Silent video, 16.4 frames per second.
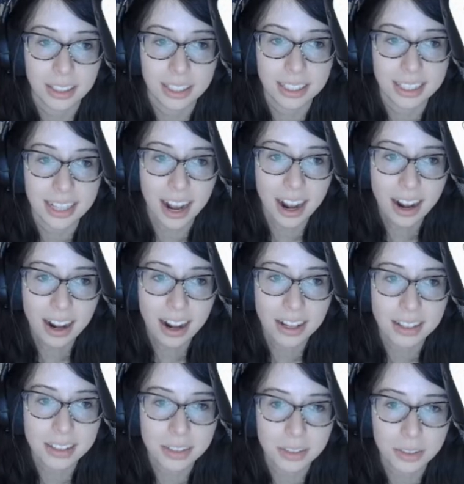
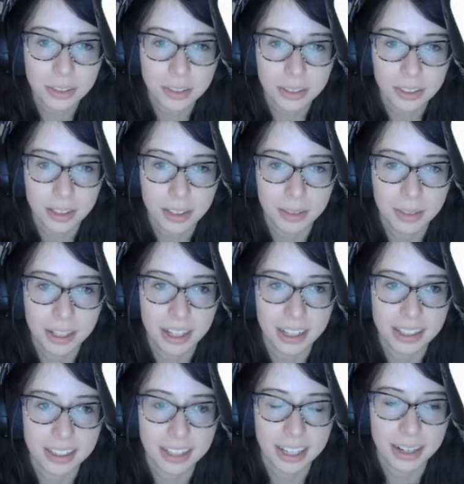Yes! Come
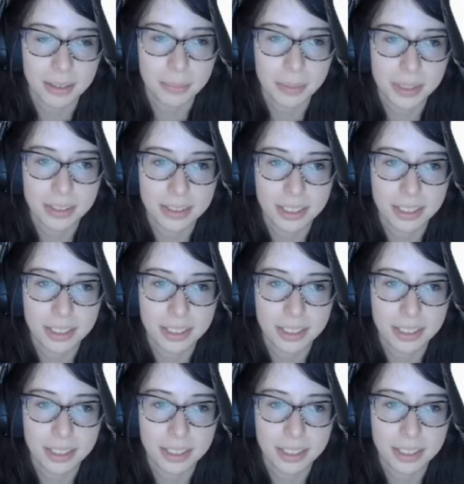on, Lamps.